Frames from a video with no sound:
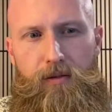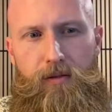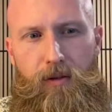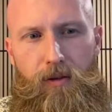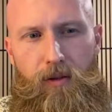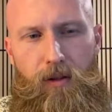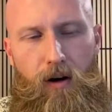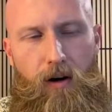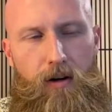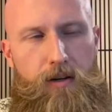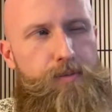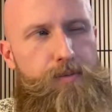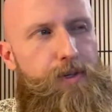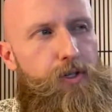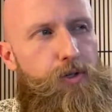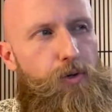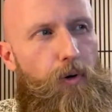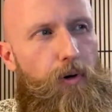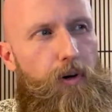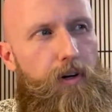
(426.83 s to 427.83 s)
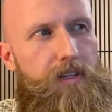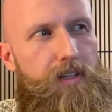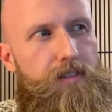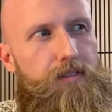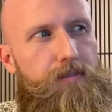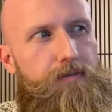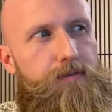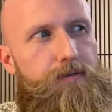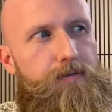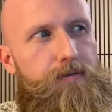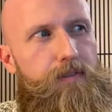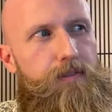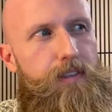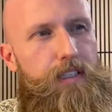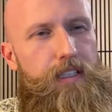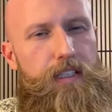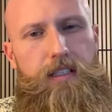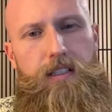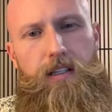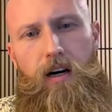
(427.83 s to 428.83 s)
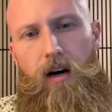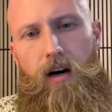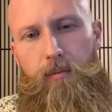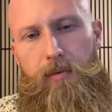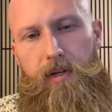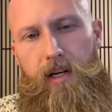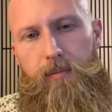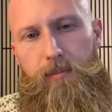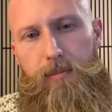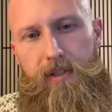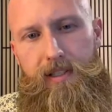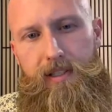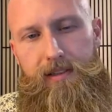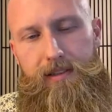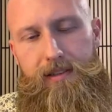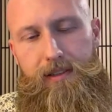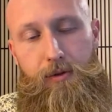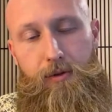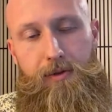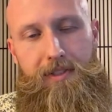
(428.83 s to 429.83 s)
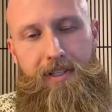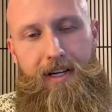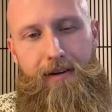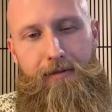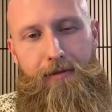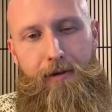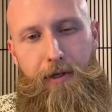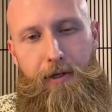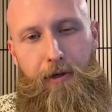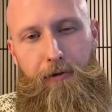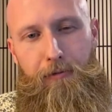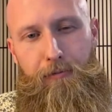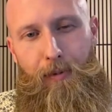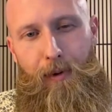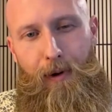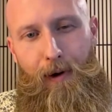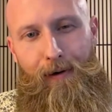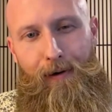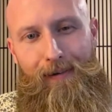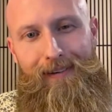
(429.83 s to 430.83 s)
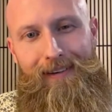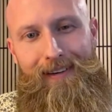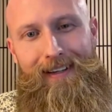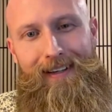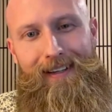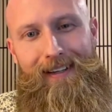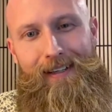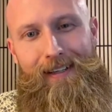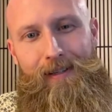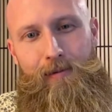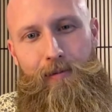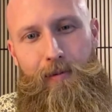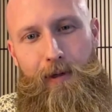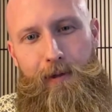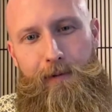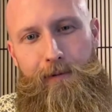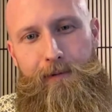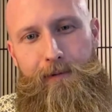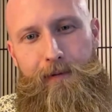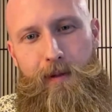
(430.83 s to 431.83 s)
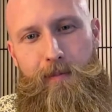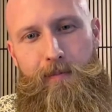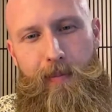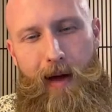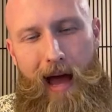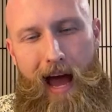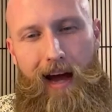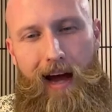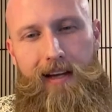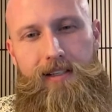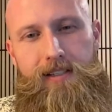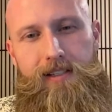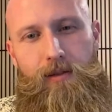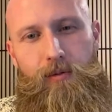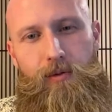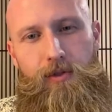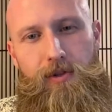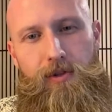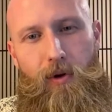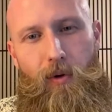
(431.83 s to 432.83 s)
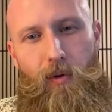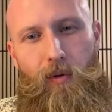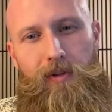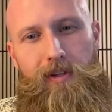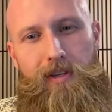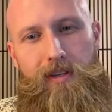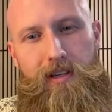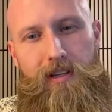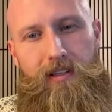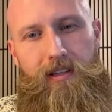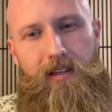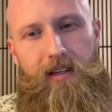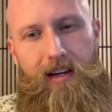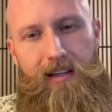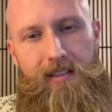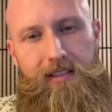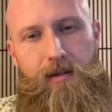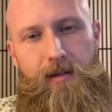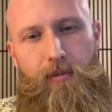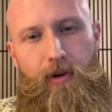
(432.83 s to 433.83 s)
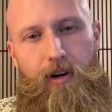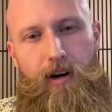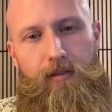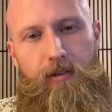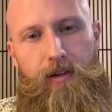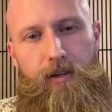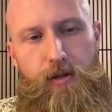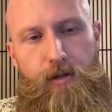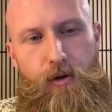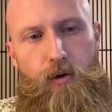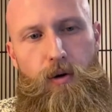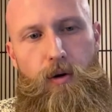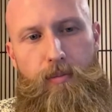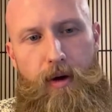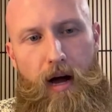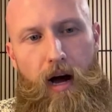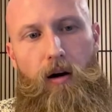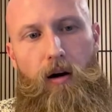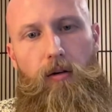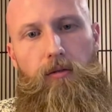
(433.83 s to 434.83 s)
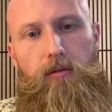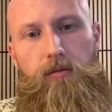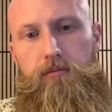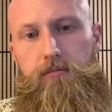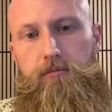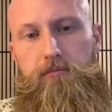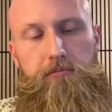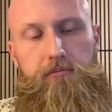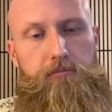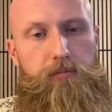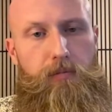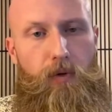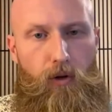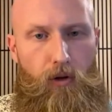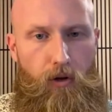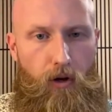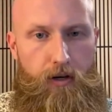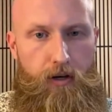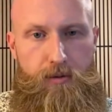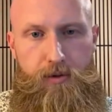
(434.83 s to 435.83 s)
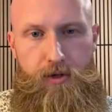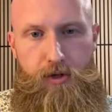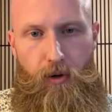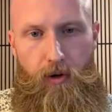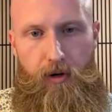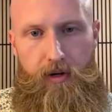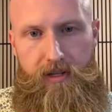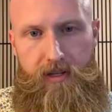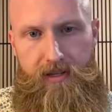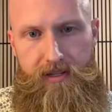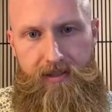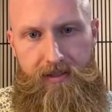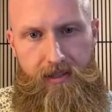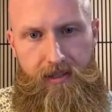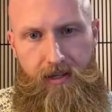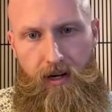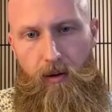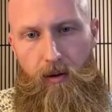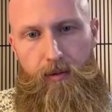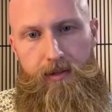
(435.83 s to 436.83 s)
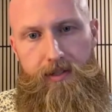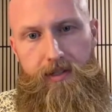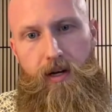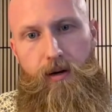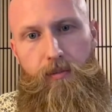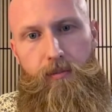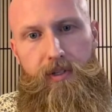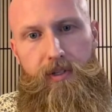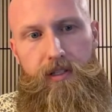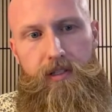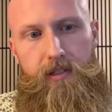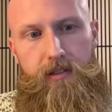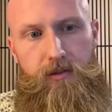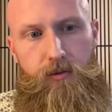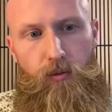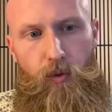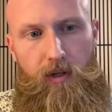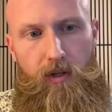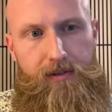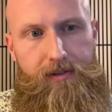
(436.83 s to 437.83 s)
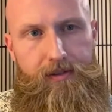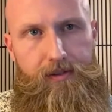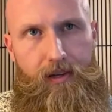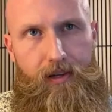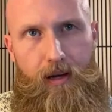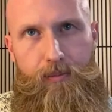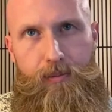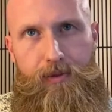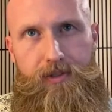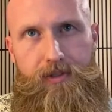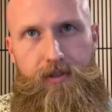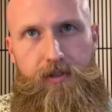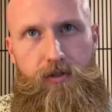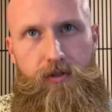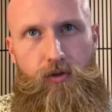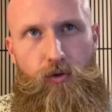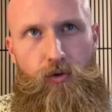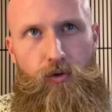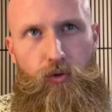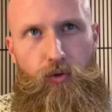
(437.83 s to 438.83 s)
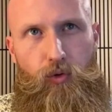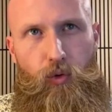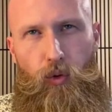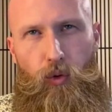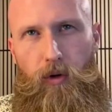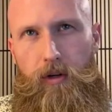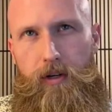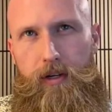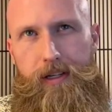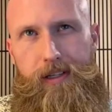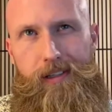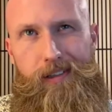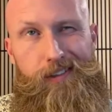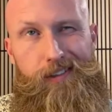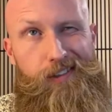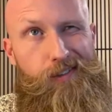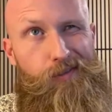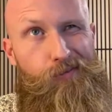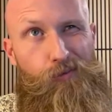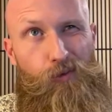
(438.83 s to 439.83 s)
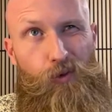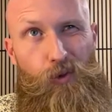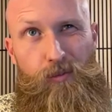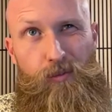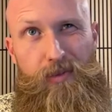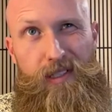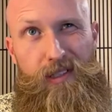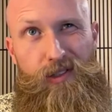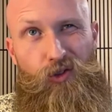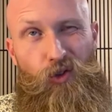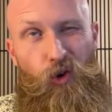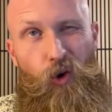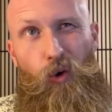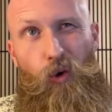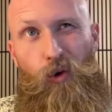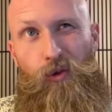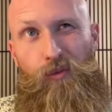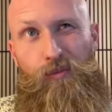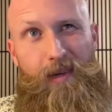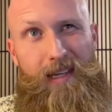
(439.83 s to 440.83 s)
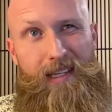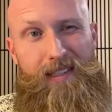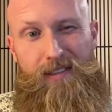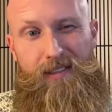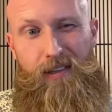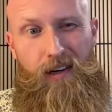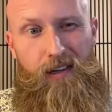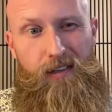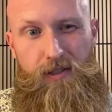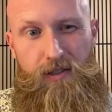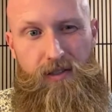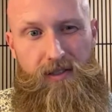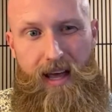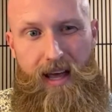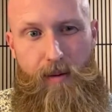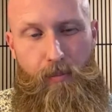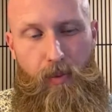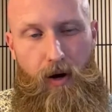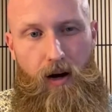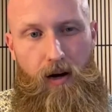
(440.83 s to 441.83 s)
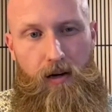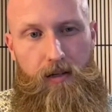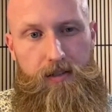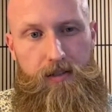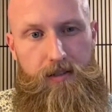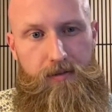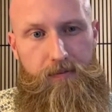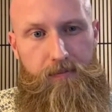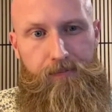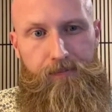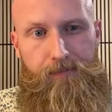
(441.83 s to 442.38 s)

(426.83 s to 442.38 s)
For a large majority of e-com companies, this one's kind of a curveball. But if the packaging was the only thing the customer ever knew about a large majority of these e-commerce companies, what type of stories would be told based on just that box?